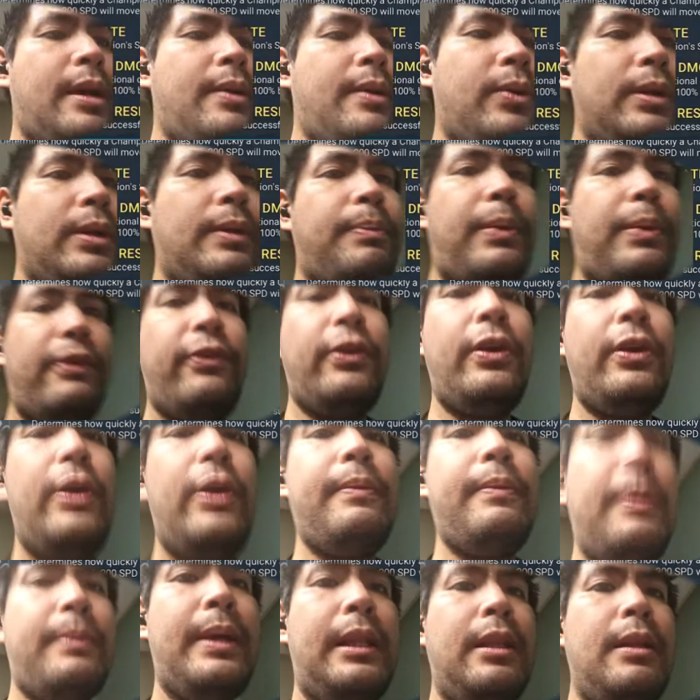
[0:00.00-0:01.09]
would prefer him
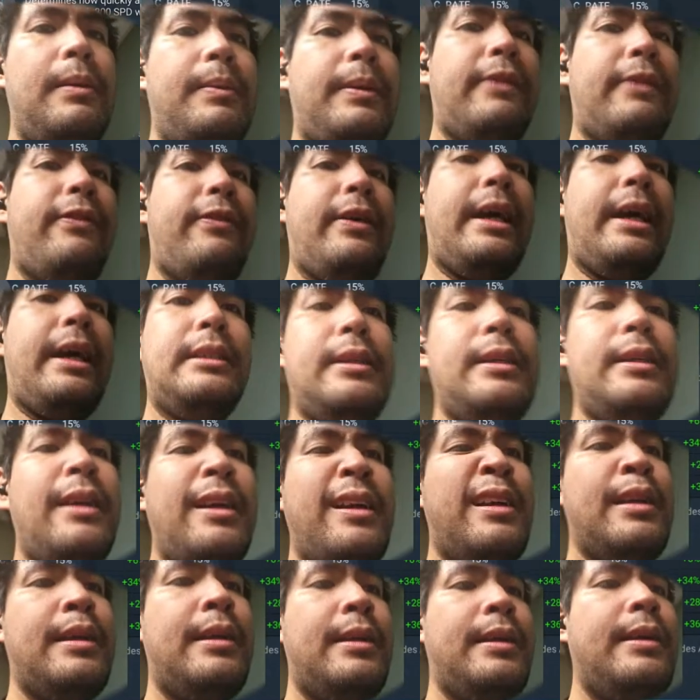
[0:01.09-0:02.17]
to be a little bit faster,
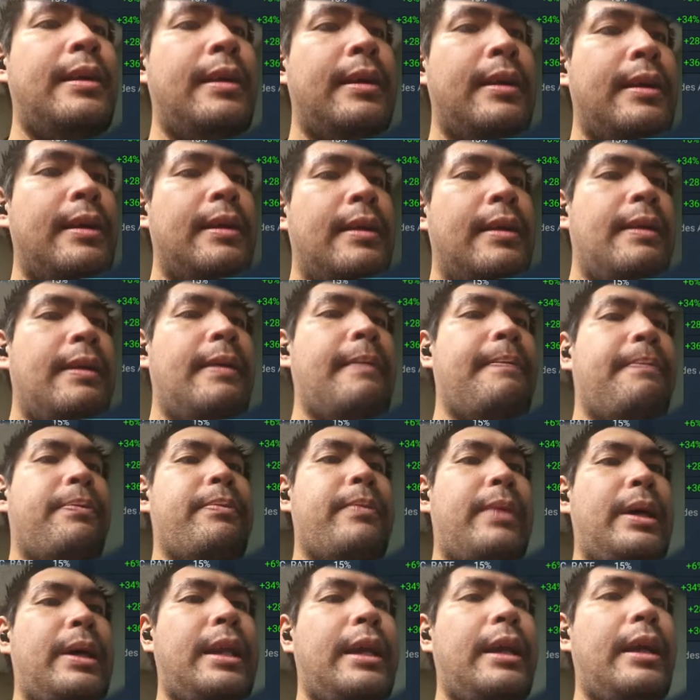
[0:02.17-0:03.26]

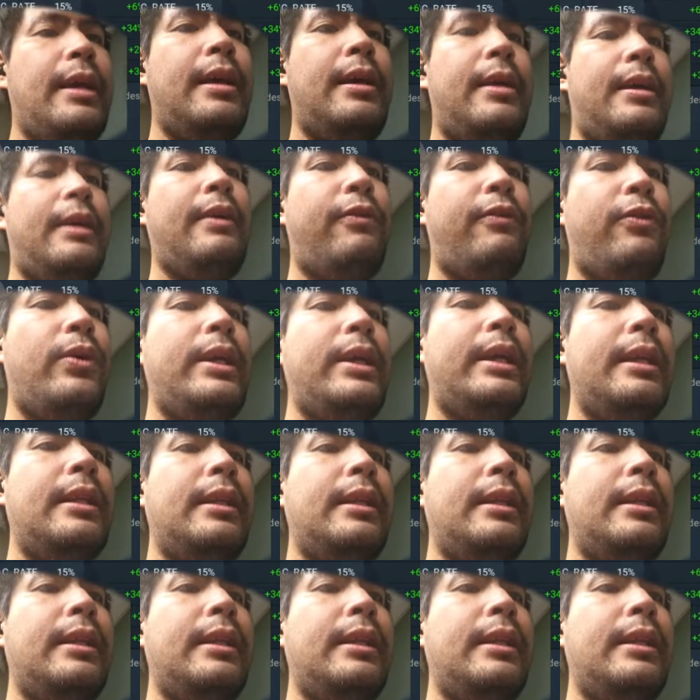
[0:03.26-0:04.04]
but if we can